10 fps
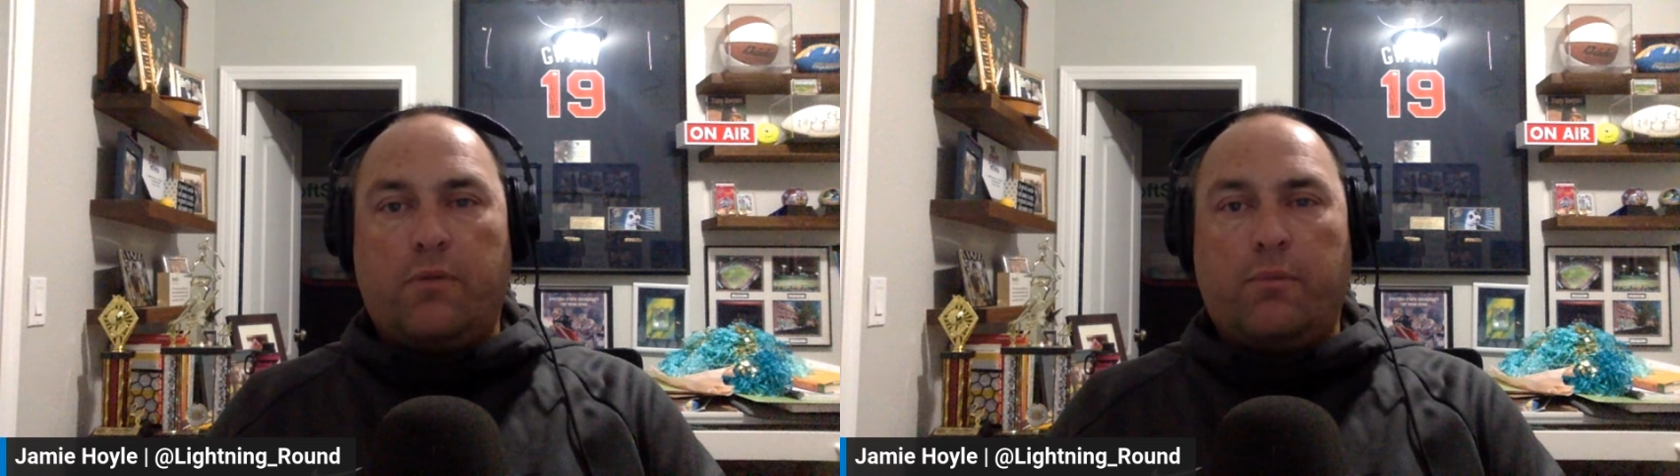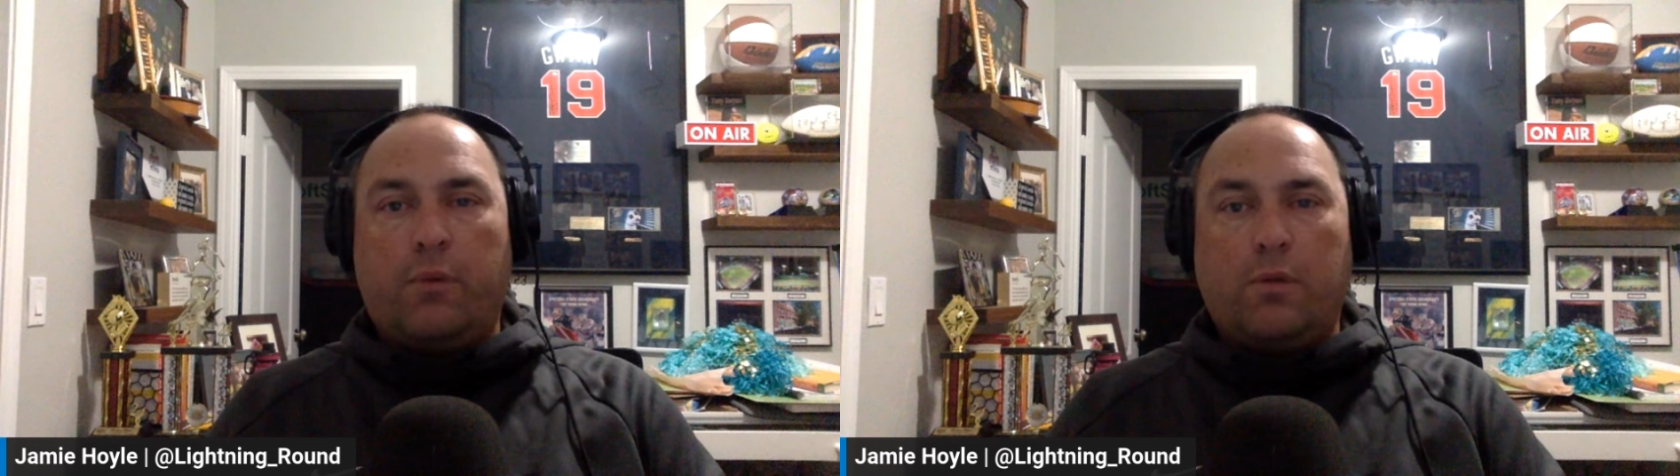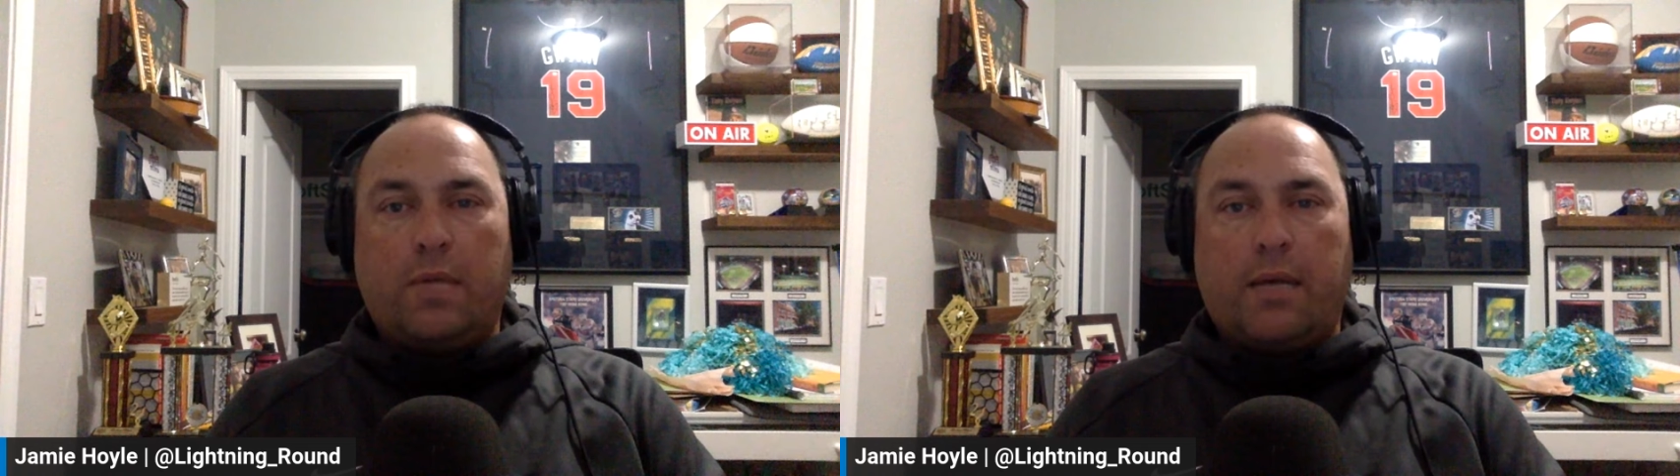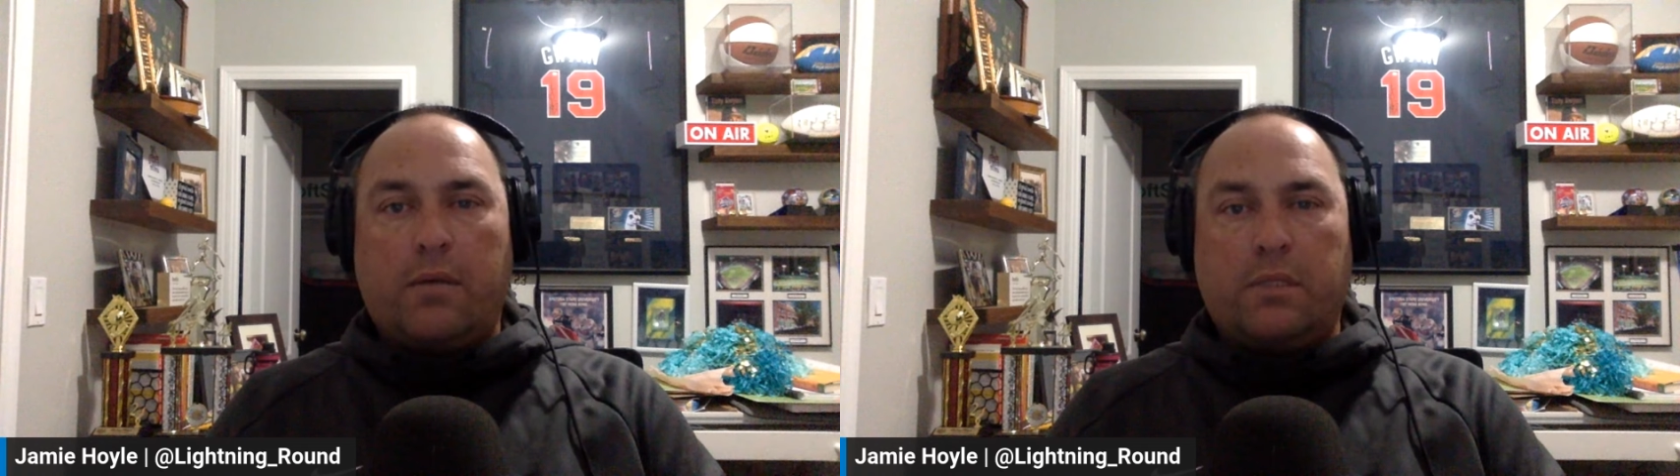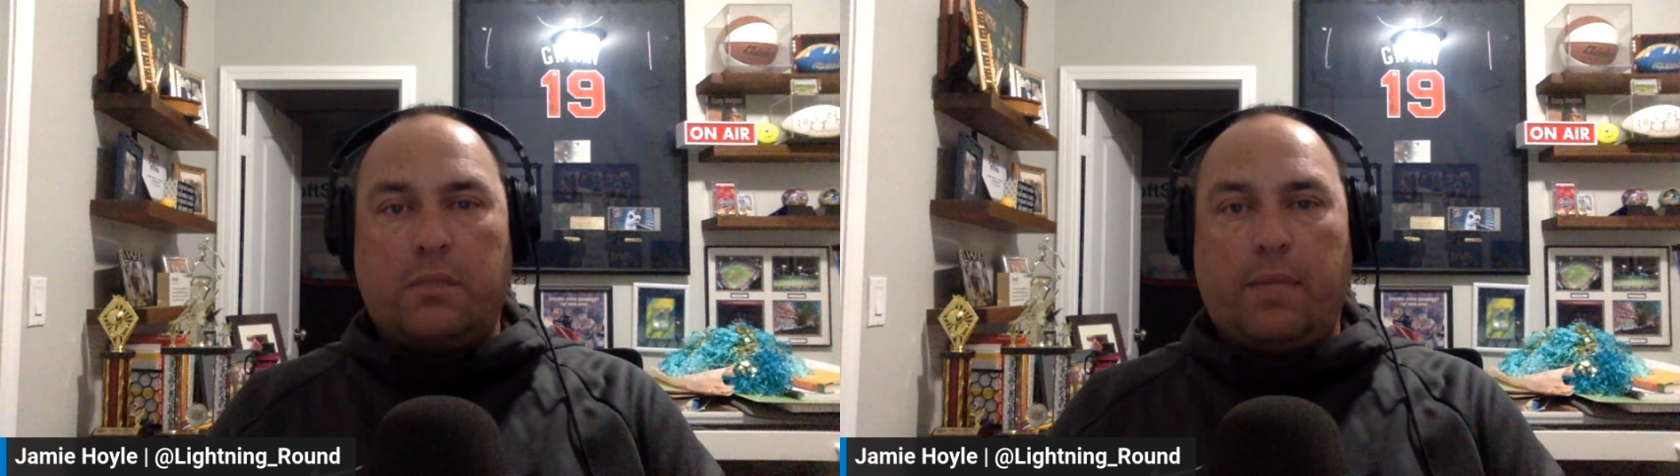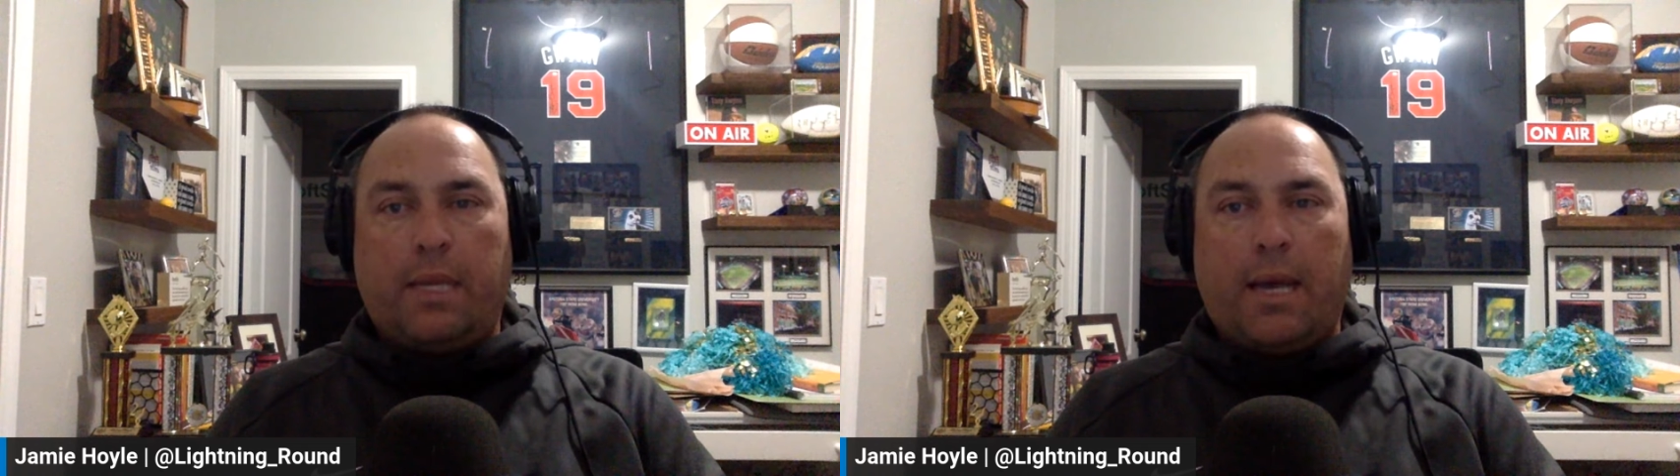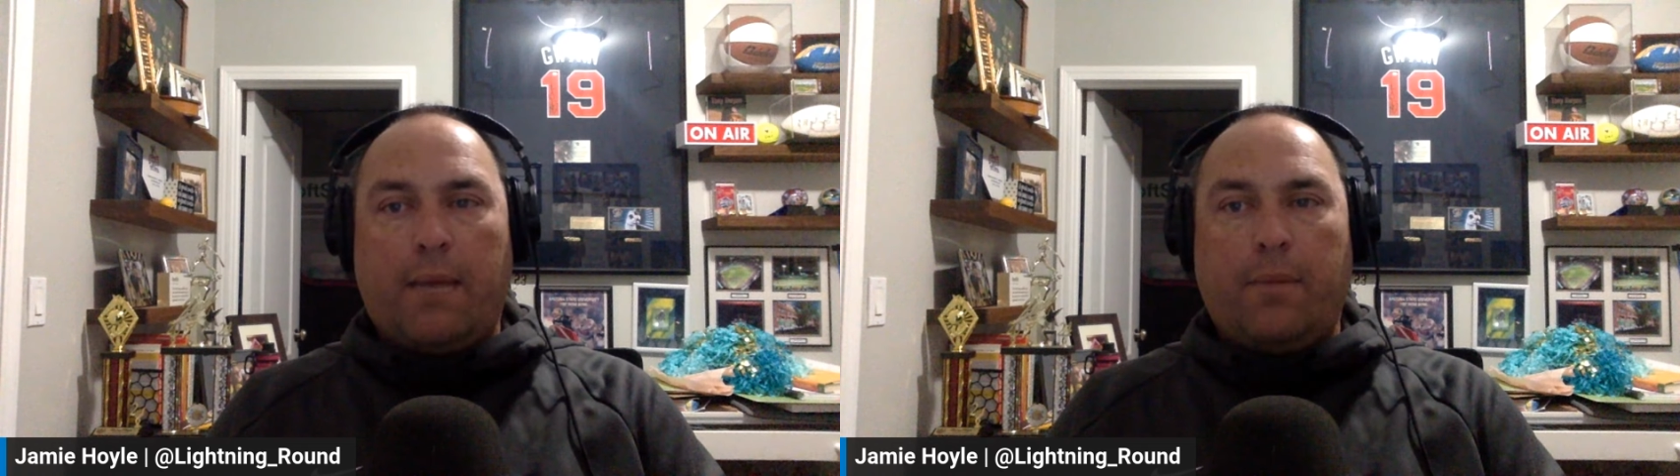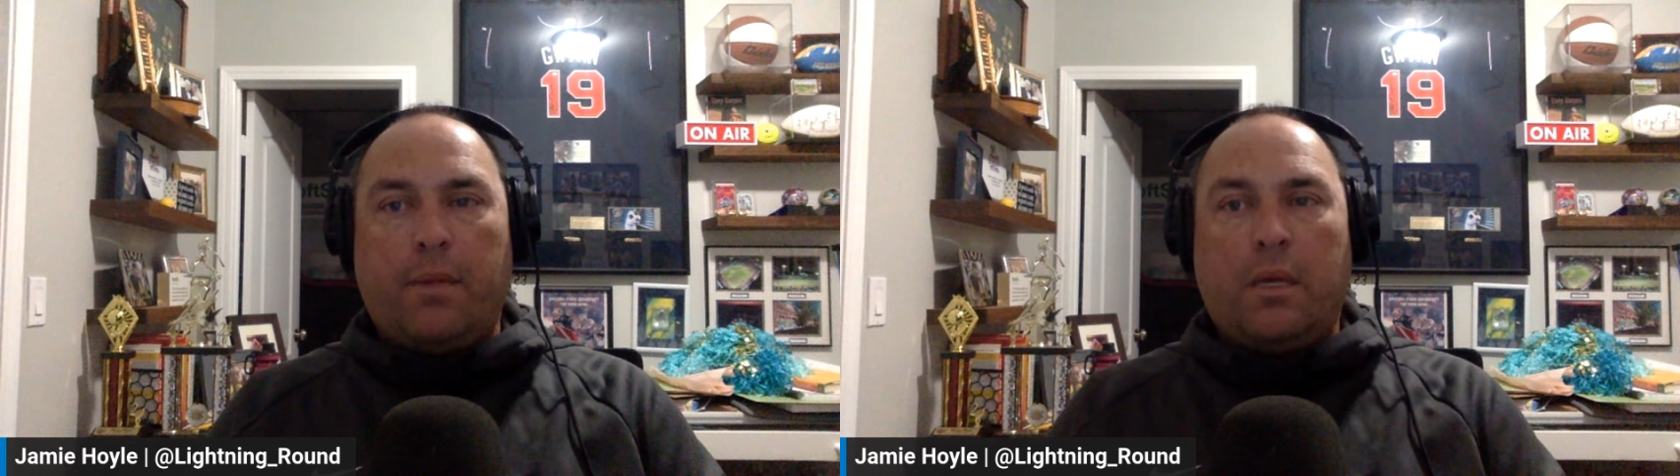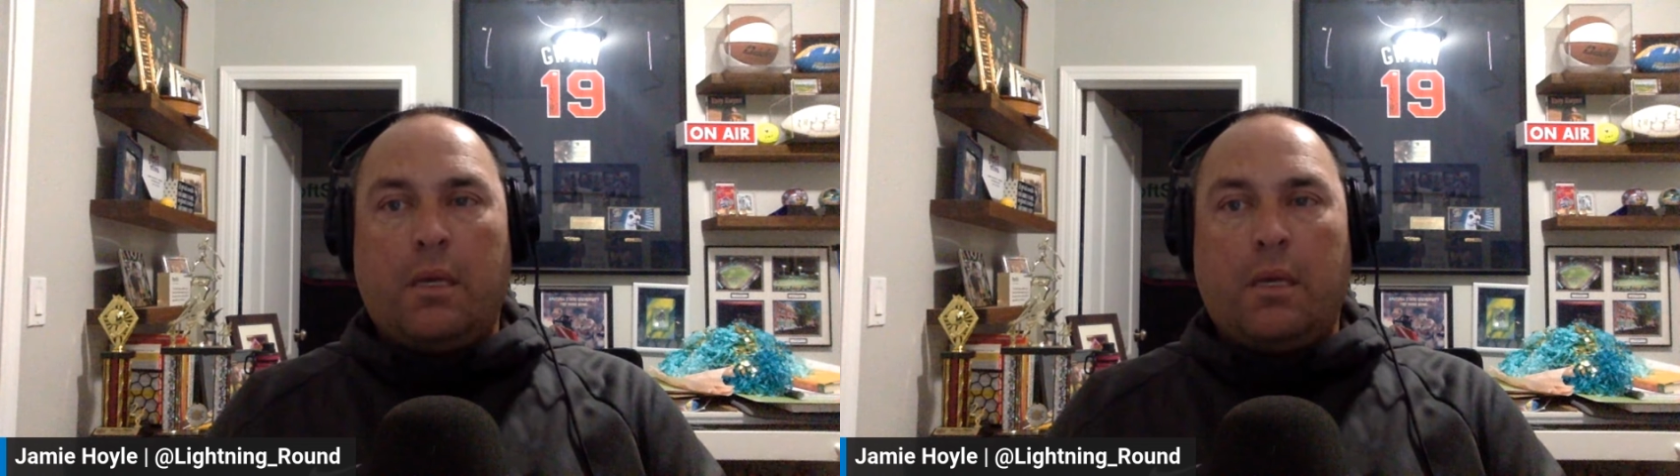for both tackles in the B gap.